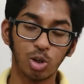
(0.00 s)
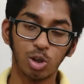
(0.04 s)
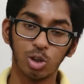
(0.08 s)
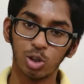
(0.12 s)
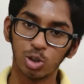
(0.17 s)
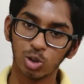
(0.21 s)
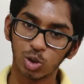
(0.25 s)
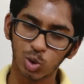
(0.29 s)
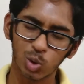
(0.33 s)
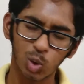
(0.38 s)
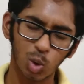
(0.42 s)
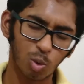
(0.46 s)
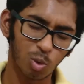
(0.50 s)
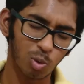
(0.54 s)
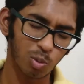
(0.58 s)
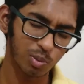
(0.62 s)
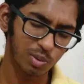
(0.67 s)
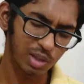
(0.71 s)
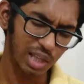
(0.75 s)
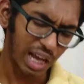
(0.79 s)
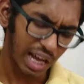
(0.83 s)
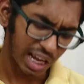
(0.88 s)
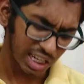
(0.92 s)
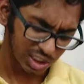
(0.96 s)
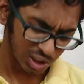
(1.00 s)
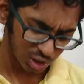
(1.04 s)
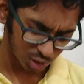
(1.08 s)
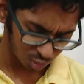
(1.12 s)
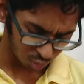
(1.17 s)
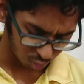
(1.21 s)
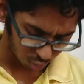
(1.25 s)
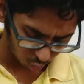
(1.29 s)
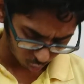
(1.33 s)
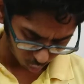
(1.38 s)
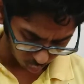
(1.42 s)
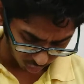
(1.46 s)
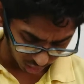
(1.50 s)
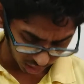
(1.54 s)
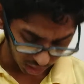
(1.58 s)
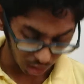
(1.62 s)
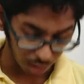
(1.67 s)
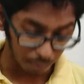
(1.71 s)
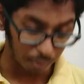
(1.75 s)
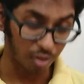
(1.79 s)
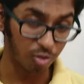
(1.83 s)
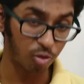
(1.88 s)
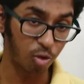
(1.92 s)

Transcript: So that's way above